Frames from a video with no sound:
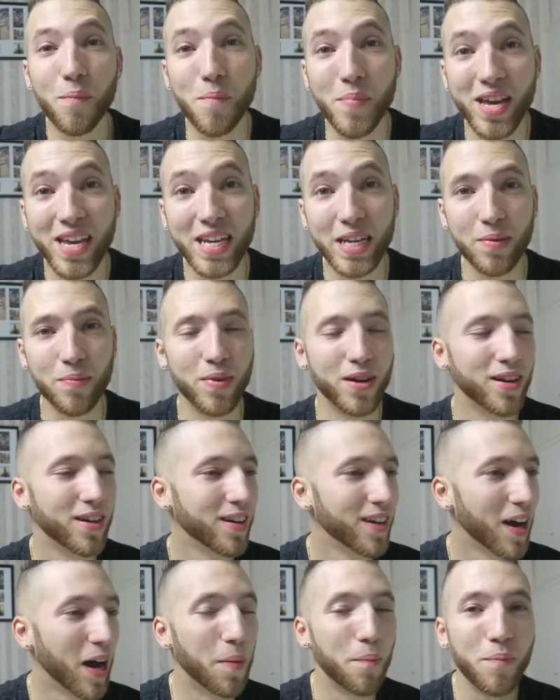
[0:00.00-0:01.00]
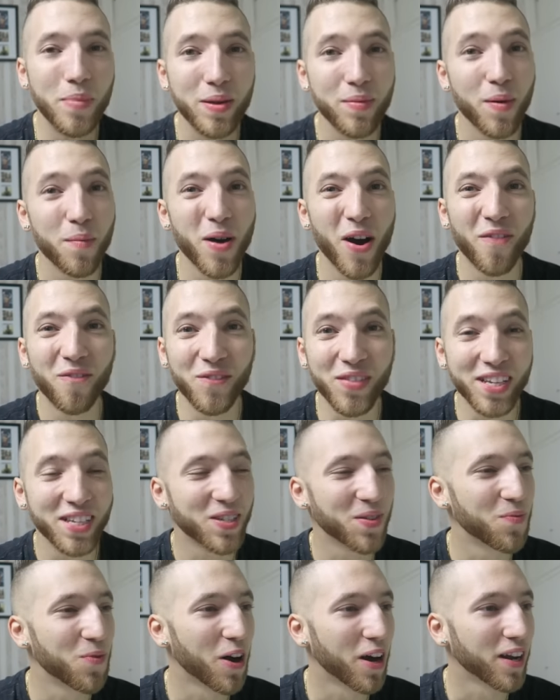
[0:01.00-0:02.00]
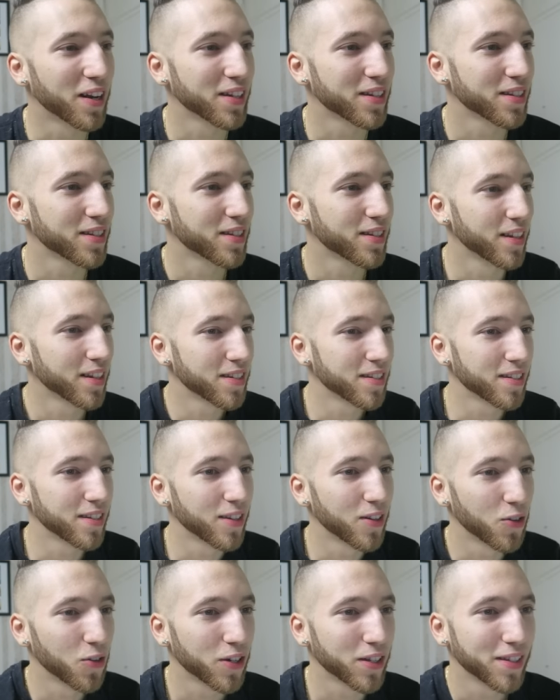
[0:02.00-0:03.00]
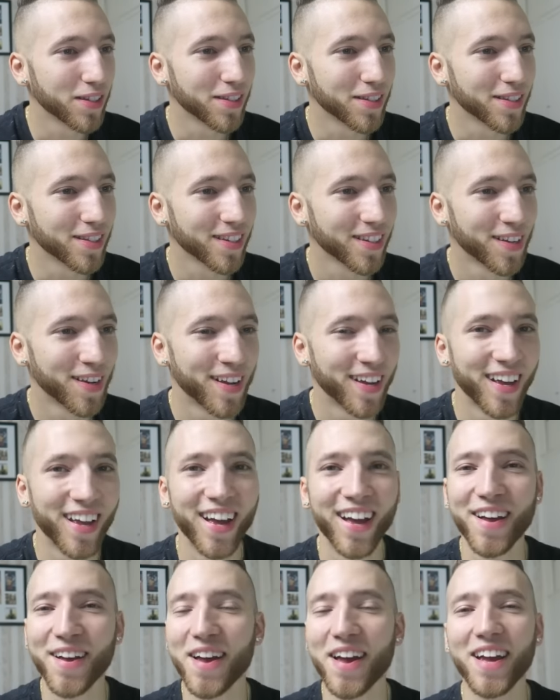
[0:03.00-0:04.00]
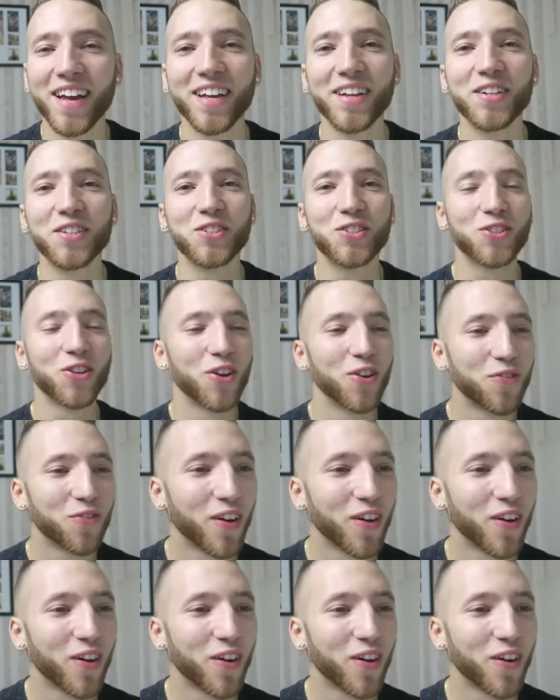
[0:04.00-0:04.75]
meme about Vynz bruh. Let's see it. Look at this. It is so